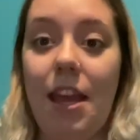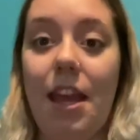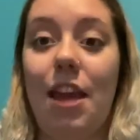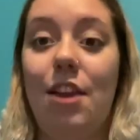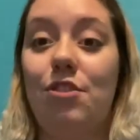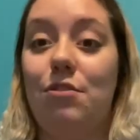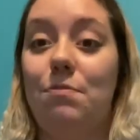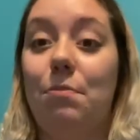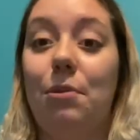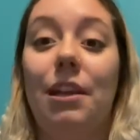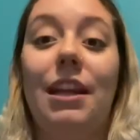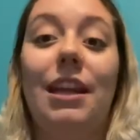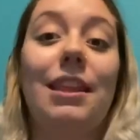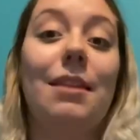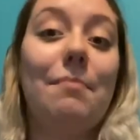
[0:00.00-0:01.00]
and just put
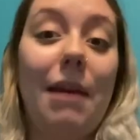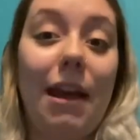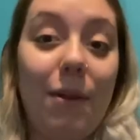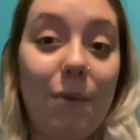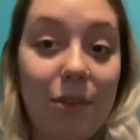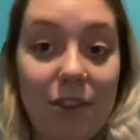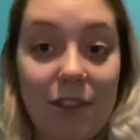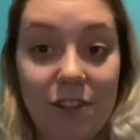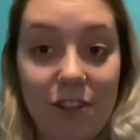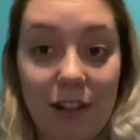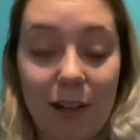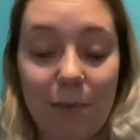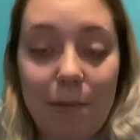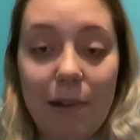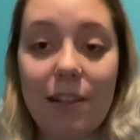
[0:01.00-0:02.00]
it in the bag with the
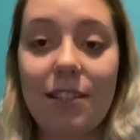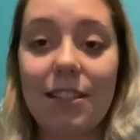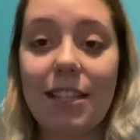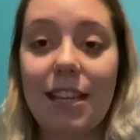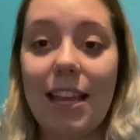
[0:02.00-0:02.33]
chocolate bars.